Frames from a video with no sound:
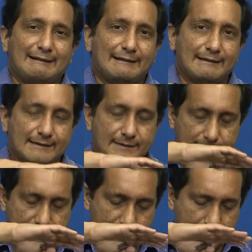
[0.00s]
uh,
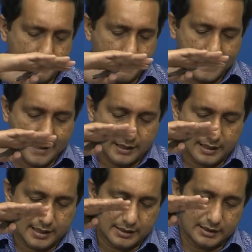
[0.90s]
um, uh,
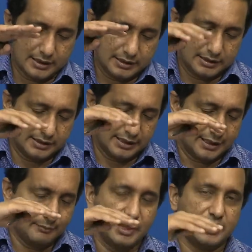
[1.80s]
and this is the
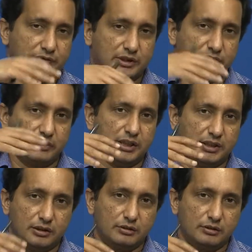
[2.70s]
image which she